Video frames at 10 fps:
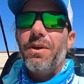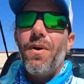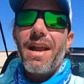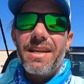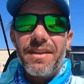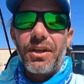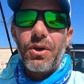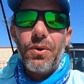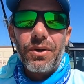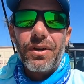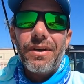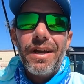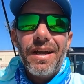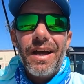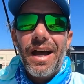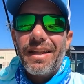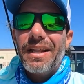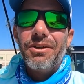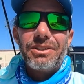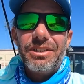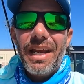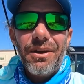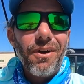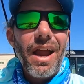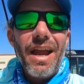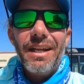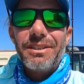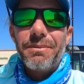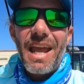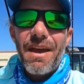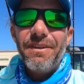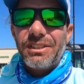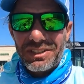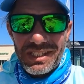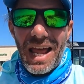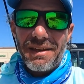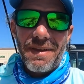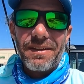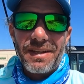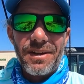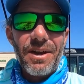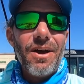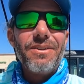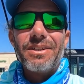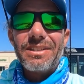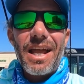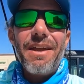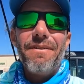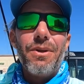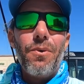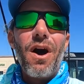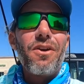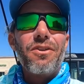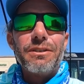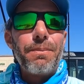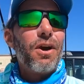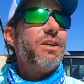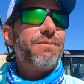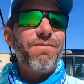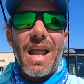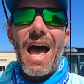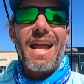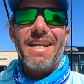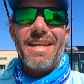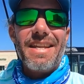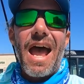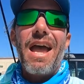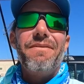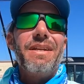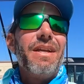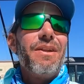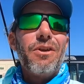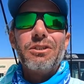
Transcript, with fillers: Three whiting in the cooler uh, that little stingray, some catfish. There's life out there, y'all. There's life in the water. There's birds flying and diving.